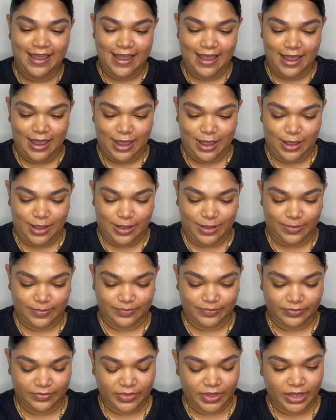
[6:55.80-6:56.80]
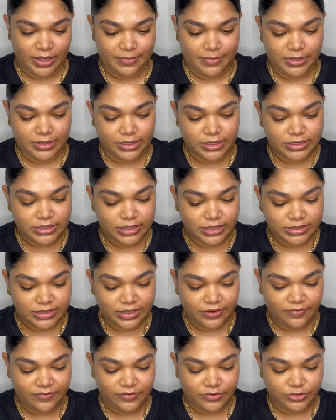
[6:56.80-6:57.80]
but this has a
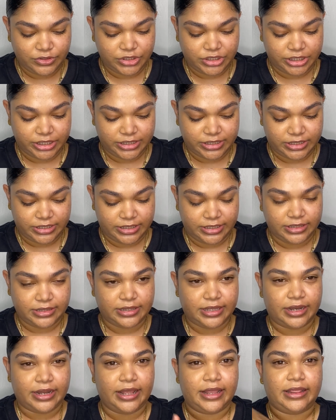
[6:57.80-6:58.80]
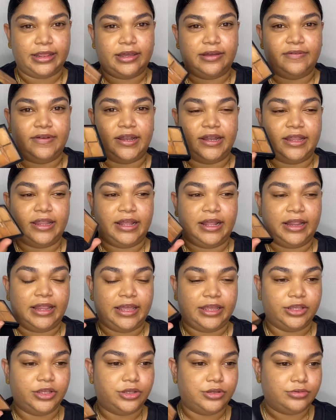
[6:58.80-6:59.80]
few shades in it that I love and that I
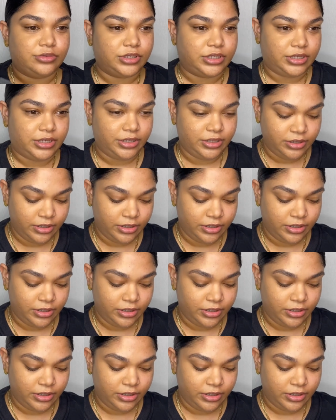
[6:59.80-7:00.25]
like using.